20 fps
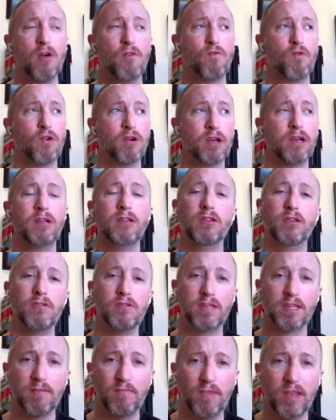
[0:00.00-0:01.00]
We're gonna
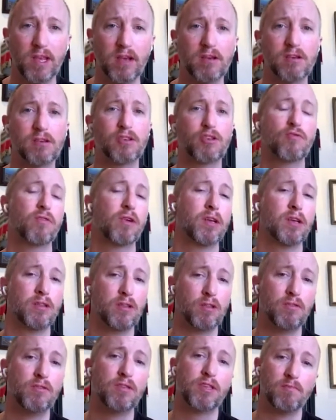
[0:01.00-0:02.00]
lose some theaters, we're gonna
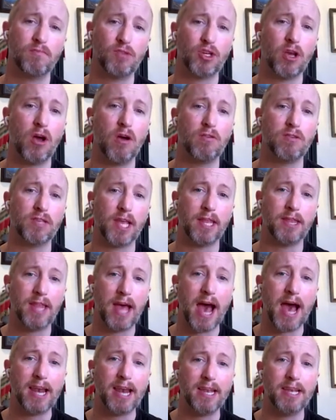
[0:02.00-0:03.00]
lose some shows, and
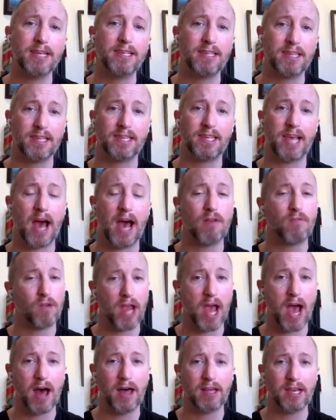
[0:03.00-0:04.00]
that is the sad
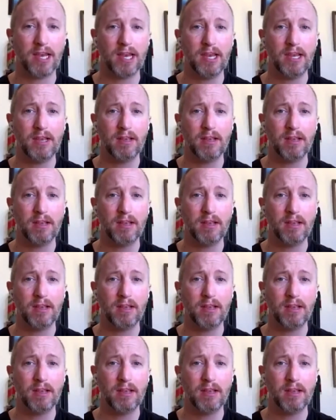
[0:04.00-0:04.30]
reality.